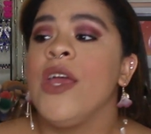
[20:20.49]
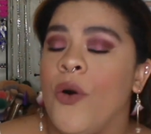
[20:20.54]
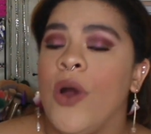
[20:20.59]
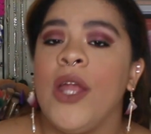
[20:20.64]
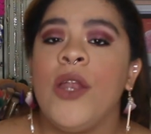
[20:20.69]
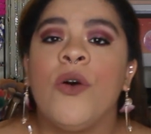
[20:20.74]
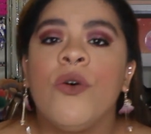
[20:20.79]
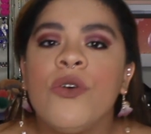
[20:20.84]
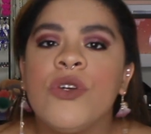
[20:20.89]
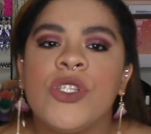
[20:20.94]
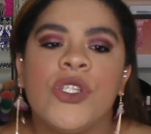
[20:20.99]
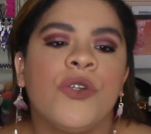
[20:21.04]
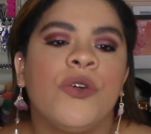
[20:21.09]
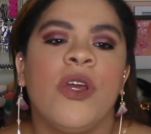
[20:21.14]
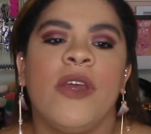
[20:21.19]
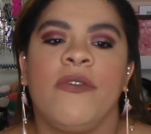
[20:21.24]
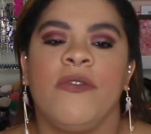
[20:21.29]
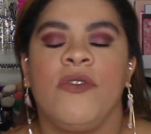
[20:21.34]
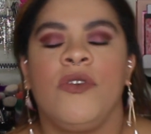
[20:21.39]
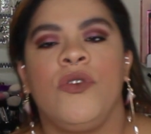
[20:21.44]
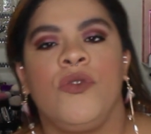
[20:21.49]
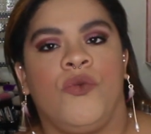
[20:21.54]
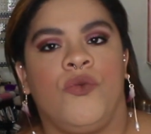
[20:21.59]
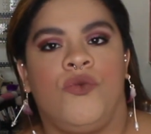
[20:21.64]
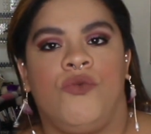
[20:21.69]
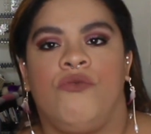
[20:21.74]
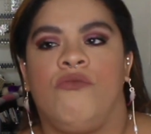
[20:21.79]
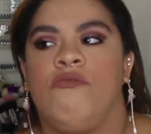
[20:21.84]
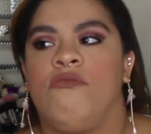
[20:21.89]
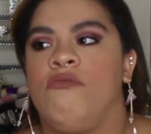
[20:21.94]
And also, if you
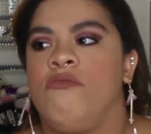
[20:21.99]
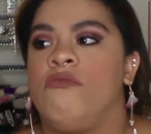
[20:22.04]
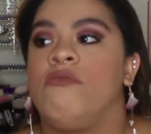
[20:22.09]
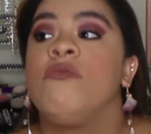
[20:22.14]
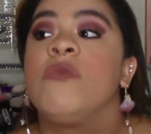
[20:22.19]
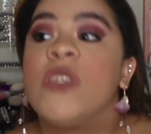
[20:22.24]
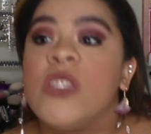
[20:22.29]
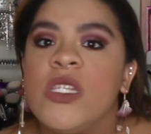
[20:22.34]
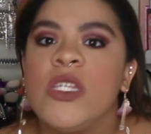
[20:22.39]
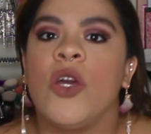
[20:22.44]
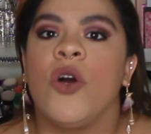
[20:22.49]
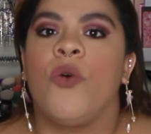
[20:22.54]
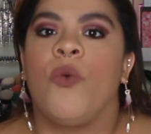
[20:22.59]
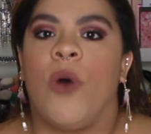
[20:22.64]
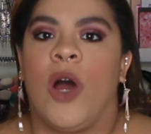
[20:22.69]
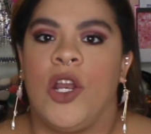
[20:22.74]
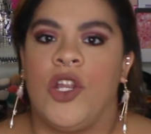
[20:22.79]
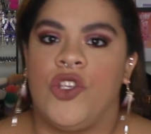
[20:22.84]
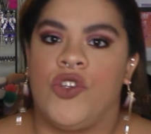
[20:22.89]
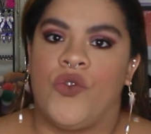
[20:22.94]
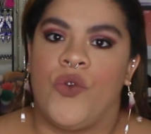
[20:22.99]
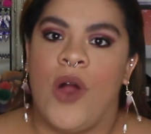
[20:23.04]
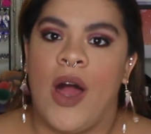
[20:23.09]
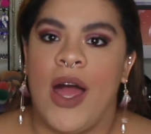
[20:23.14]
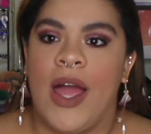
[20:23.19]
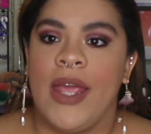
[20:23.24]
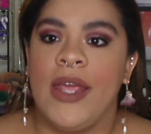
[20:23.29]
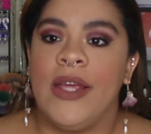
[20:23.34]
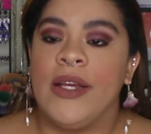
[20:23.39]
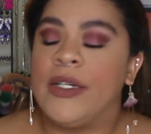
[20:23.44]
still want to
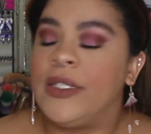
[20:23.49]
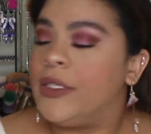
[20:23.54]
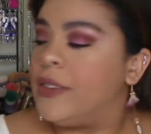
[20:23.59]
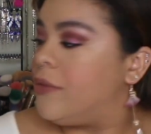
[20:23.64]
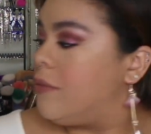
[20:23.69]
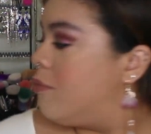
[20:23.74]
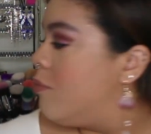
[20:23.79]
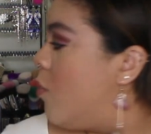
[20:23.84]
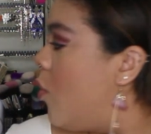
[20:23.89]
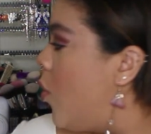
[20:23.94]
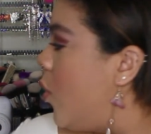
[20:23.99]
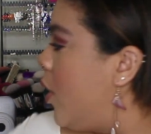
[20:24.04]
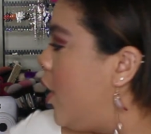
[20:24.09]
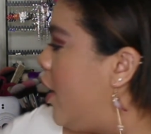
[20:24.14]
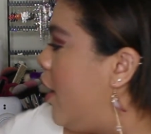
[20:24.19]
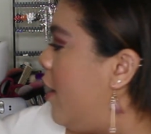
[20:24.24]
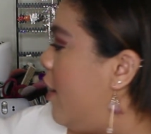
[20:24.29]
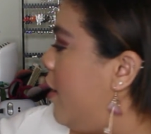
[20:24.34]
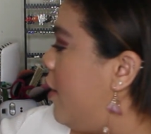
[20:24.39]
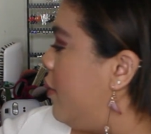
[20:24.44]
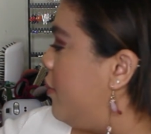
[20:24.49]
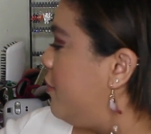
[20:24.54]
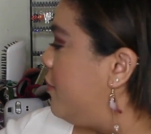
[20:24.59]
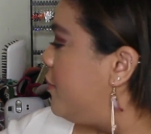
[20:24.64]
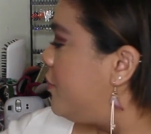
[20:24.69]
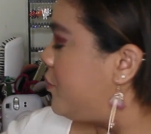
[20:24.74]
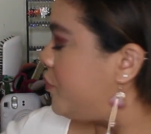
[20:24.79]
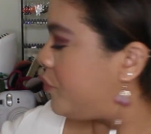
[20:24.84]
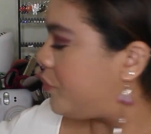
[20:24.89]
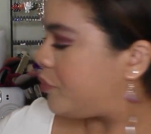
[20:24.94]
try more of
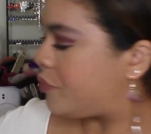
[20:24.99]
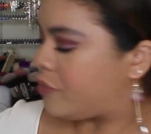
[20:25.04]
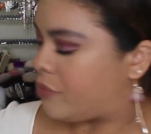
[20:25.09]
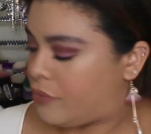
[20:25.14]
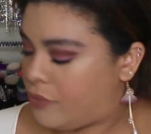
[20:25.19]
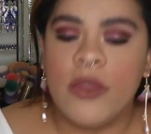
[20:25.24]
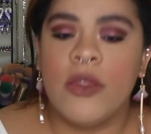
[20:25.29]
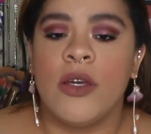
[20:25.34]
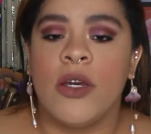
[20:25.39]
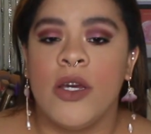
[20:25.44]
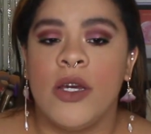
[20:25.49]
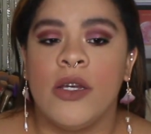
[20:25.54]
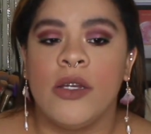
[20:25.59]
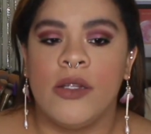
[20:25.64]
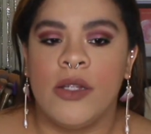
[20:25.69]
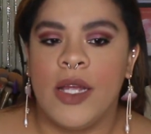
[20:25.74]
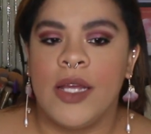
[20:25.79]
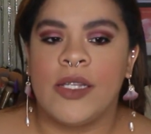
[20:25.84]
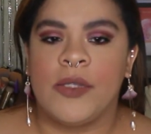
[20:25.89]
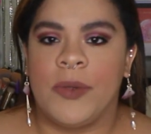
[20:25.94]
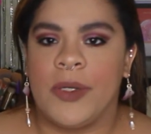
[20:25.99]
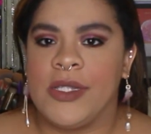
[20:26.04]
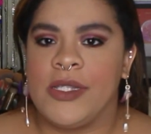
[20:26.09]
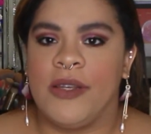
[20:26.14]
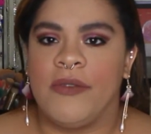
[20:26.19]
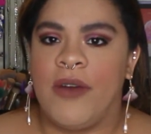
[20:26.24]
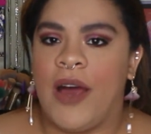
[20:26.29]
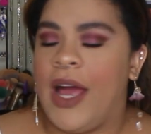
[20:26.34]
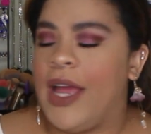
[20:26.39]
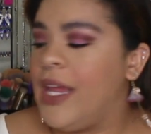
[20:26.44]
the
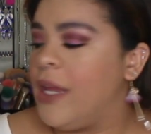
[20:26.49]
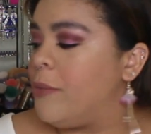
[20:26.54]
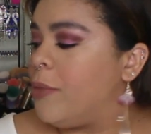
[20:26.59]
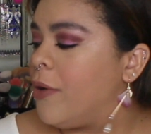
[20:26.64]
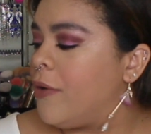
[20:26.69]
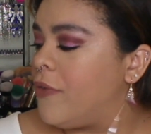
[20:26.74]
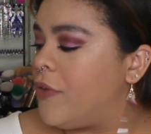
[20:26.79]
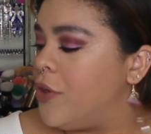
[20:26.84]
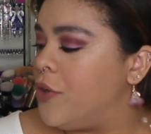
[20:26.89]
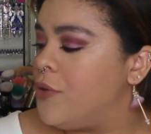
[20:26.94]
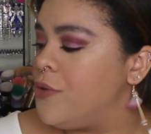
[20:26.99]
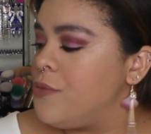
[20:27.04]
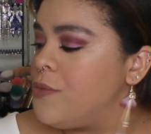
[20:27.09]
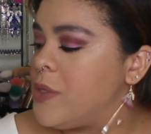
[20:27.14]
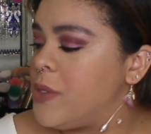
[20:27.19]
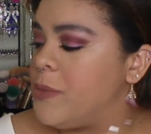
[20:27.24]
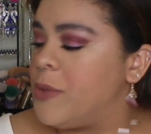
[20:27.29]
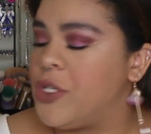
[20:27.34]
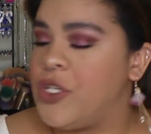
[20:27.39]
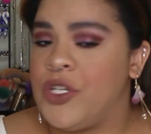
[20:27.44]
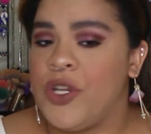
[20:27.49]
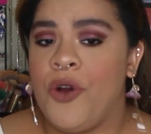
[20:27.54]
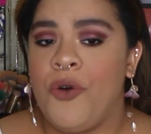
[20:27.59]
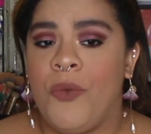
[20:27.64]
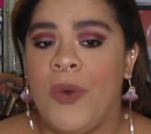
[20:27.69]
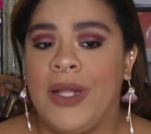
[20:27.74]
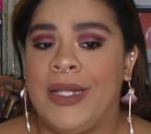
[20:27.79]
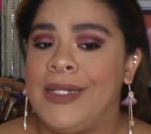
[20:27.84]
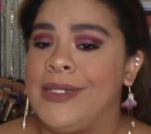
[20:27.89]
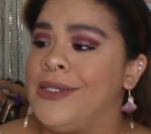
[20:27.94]
expensive high-end perfumes, but you don't
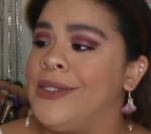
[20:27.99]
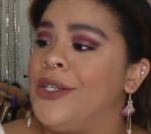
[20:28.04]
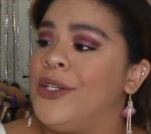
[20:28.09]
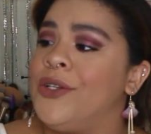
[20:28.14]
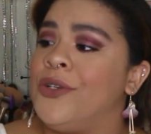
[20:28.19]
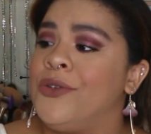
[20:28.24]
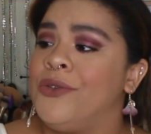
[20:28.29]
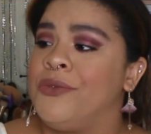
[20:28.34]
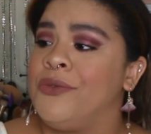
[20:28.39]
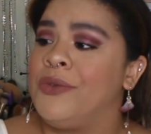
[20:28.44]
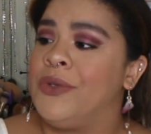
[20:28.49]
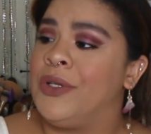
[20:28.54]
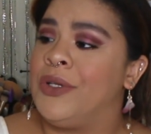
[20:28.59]
want this little